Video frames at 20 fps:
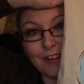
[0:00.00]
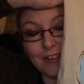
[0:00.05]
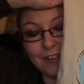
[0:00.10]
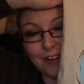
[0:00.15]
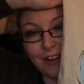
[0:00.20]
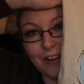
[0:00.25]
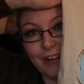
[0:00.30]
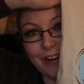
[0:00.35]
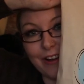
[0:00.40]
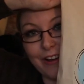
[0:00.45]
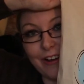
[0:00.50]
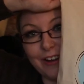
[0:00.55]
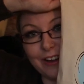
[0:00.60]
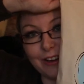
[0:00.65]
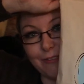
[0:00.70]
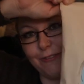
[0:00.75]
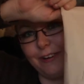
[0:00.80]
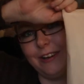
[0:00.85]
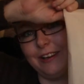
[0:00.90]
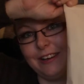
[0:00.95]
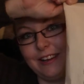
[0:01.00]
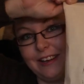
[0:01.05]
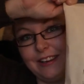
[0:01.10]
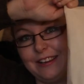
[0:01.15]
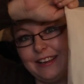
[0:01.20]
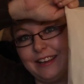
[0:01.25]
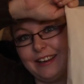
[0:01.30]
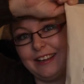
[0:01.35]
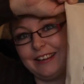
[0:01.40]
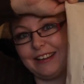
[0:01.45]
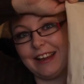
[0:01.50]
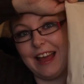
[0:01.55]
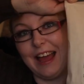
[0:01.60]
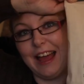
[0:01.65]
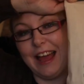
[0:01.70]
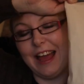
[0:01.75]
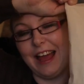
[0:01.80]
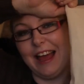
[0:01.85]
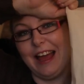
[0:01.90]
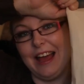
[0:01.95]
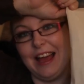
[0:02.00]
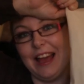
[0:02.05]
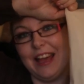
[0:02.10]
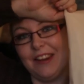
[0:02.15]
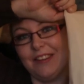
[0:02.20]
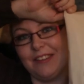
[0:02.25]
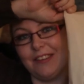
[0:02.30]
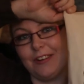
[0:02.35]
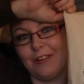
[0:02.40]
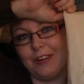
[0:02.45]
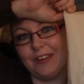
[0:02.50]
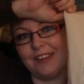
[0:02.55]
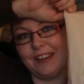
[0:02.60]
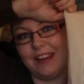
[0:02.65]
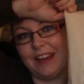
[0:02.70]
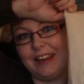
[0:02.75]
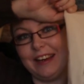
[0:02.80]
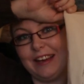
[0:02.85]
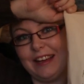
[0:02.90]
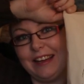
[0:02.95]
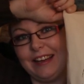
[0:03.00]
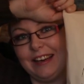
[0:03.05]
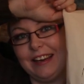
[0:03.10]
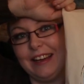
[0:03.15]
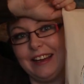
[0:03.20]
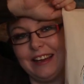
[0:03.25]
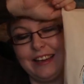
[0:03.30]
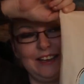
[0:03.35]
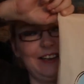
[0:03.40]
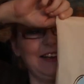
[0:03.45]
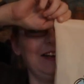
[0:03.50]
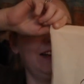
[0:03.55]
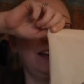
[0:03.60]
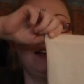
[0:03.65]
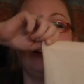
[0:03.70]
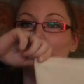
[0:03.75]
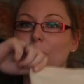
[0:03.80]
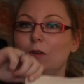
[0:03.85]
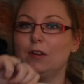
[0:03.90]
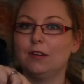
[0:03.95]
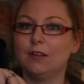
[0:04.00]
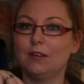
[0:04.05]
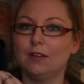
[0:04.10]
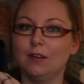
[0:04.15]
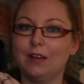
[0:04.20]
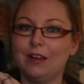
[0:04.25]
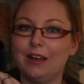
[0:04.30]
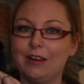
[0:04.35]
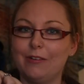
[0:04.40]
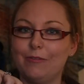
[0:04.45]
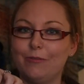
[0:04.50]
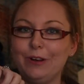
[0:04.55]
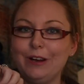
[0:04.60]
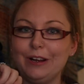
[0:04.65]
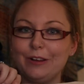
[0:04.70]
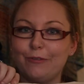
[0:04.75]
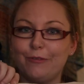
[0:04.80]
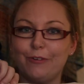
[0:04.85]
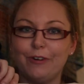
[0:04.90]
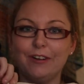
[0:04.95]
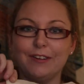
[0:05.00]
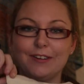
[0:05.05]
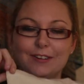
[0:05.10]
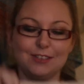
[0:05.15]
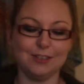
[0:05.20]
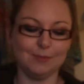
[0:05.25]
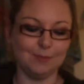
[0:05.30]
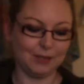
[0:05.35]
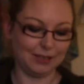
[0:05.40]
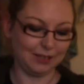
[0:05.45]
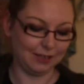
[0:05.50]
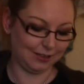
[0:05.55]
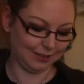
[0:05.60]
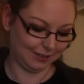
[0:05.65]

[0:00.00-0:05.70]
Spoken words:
long, and finally I did it, and I'm so excited. It was really fast shipping,